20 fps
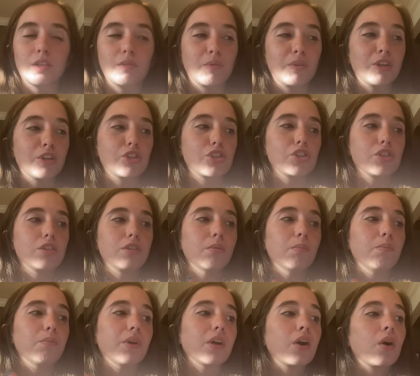I mean, it's just a
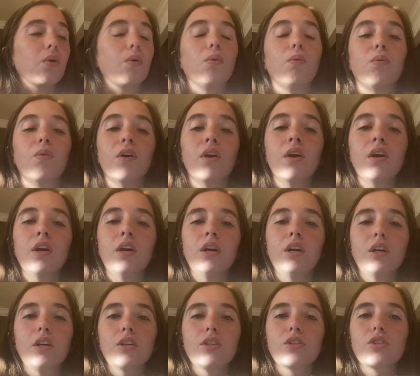big old
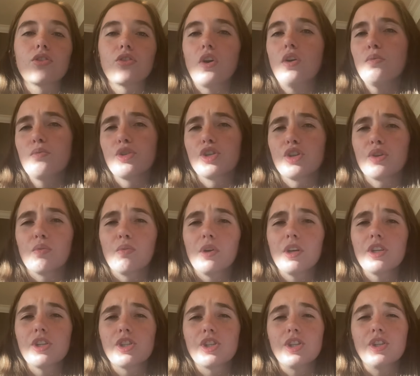sculpture.
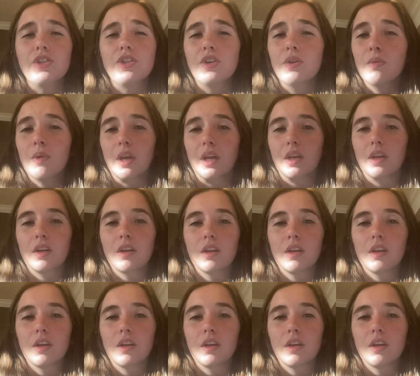What is she doing?